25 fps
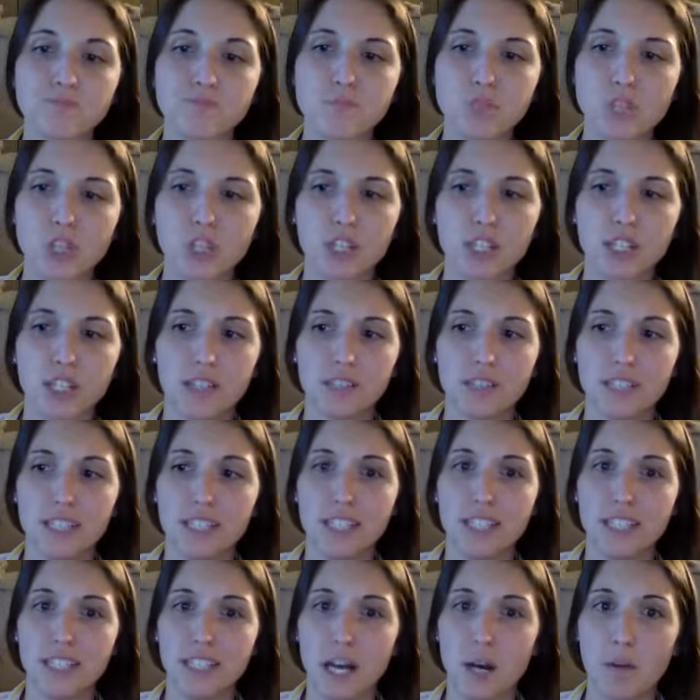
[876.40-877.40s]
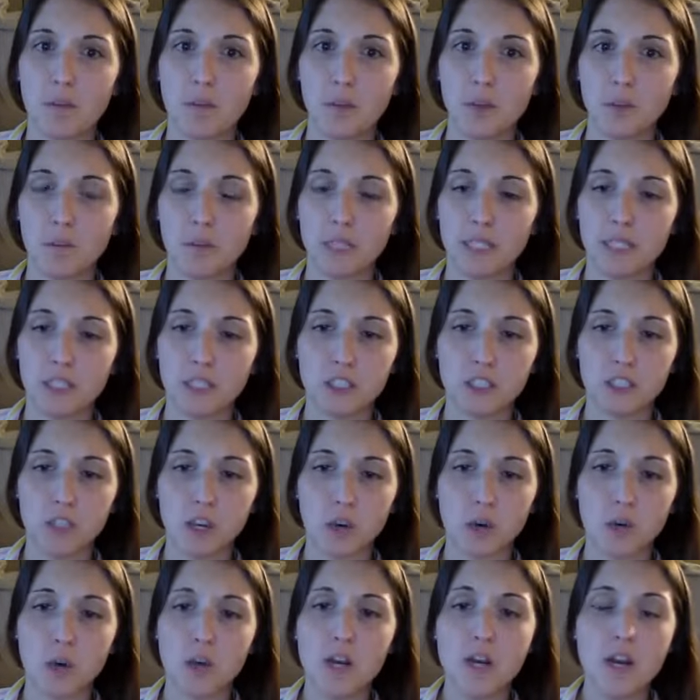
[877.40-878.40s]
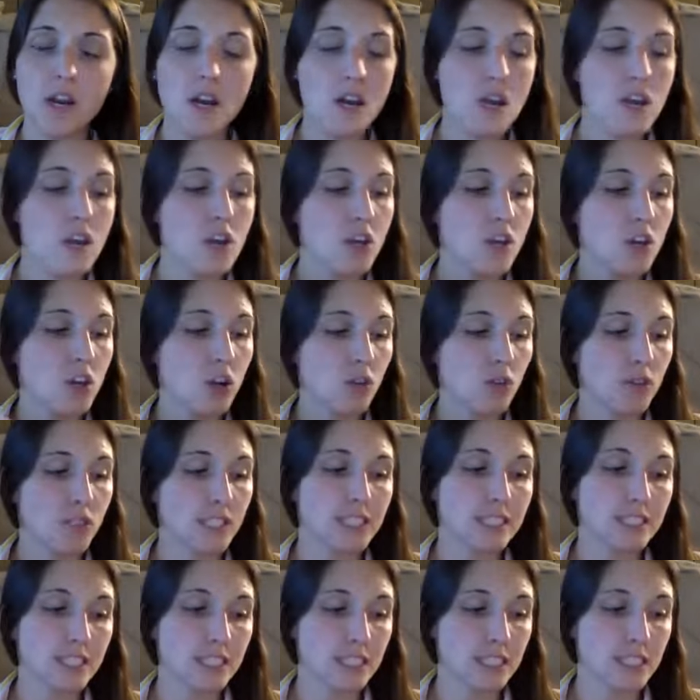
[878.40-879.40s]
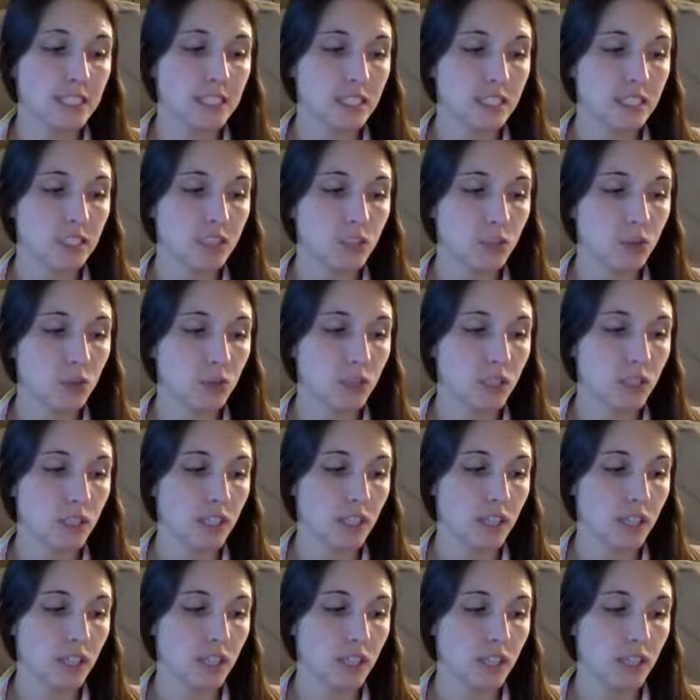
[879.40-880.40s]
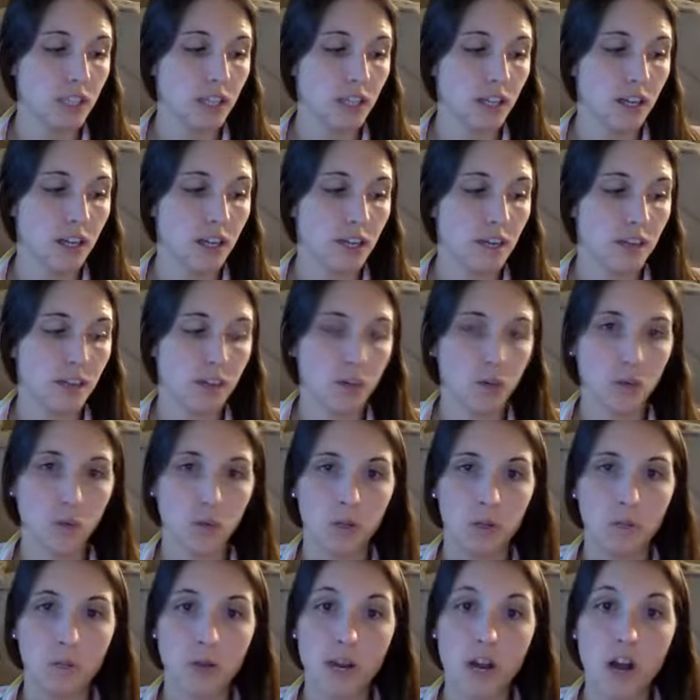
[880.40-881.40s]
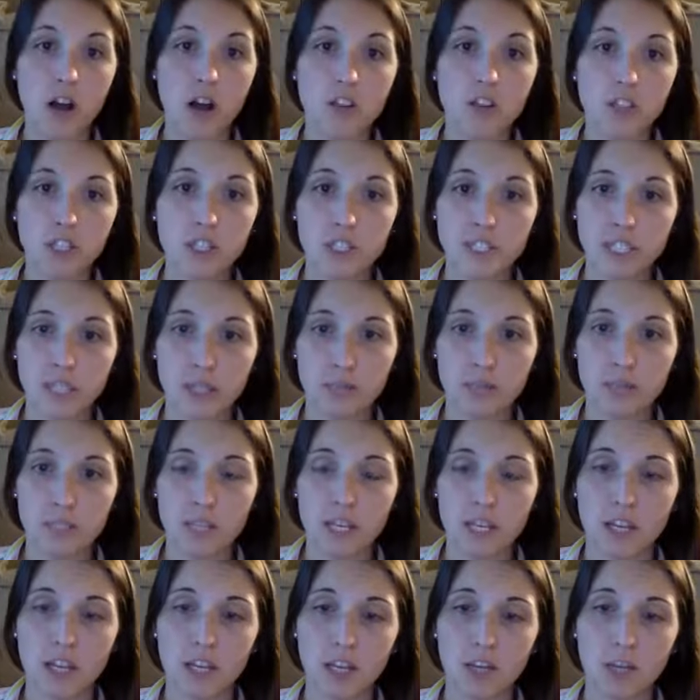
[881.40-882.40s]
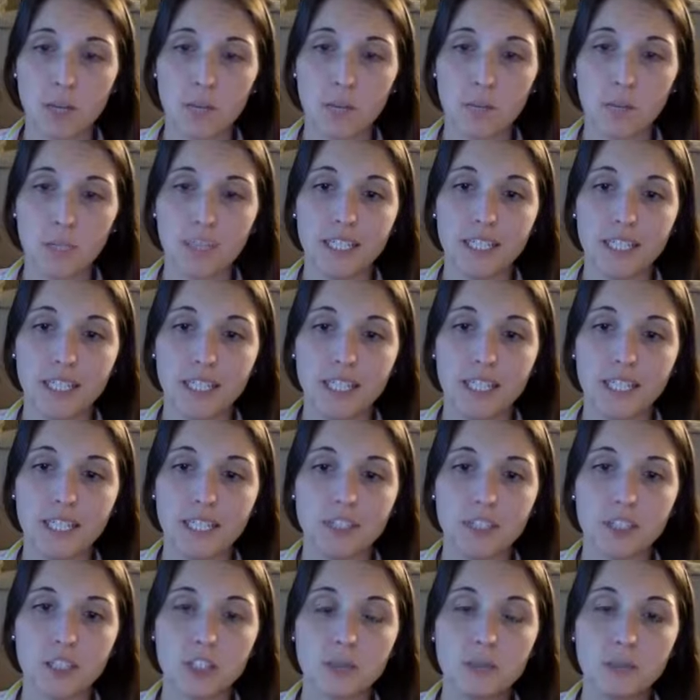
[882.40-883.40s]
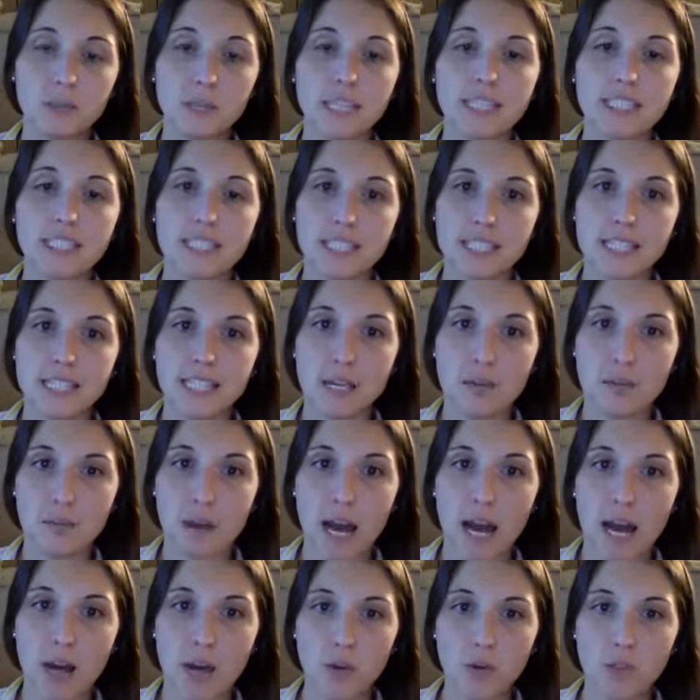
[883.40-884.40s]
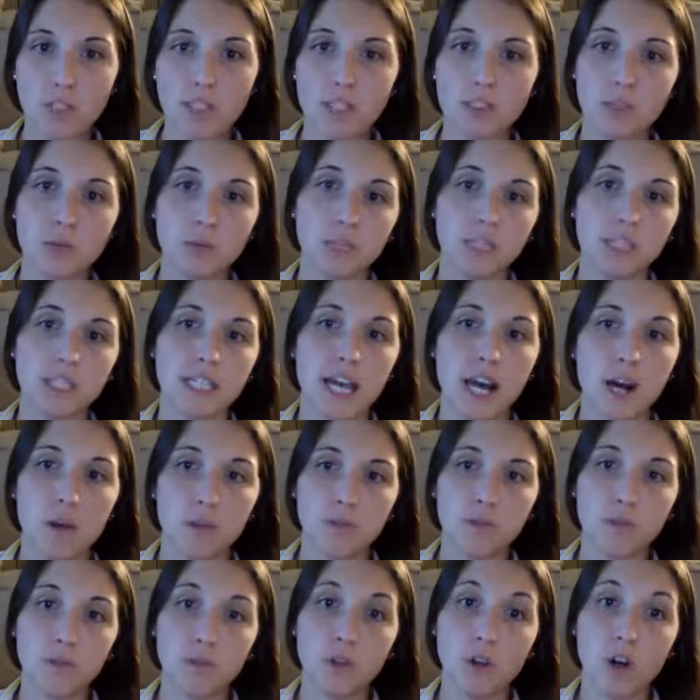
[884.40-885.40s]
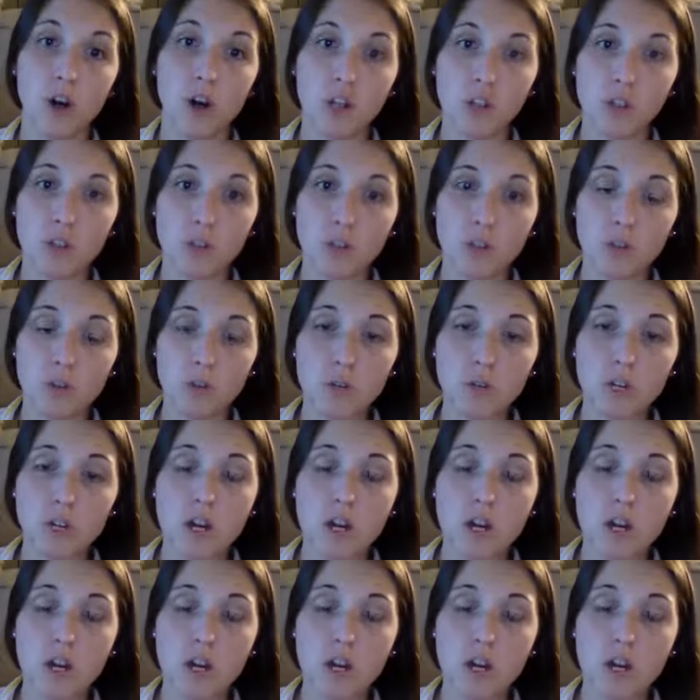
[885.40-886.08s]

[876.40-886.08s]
You're going to have to eat a lot more beans. So, this leads into really, I think, one of my other tips here, but spacing them out is really helpful also,